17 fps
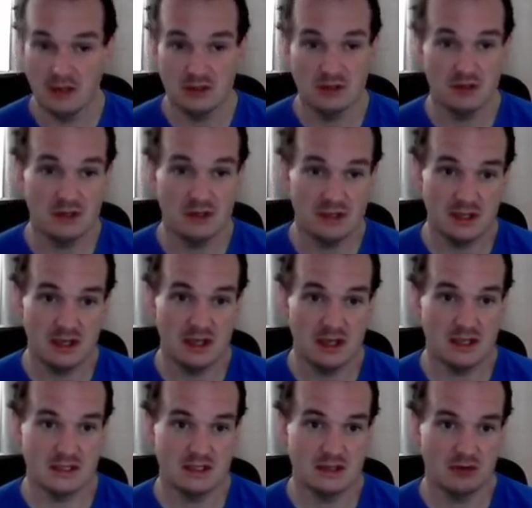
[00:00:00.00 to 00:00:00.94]
so
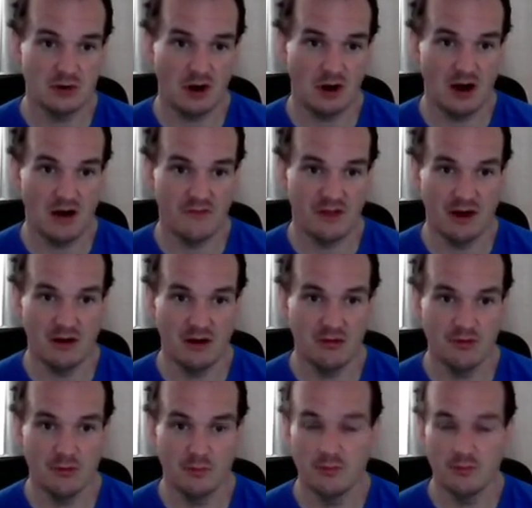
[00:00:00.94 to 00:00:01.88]
it's still got half the
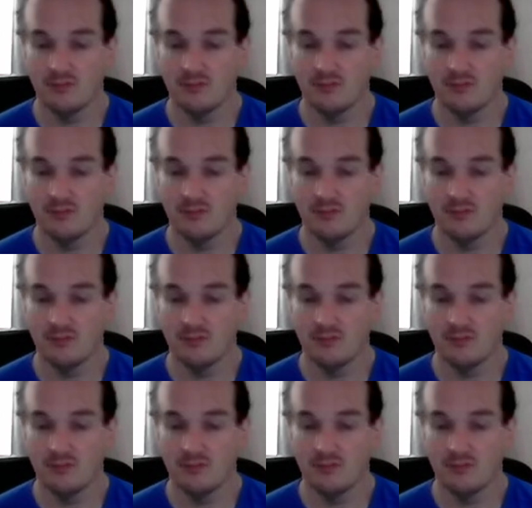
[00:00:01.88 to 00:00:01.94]
health,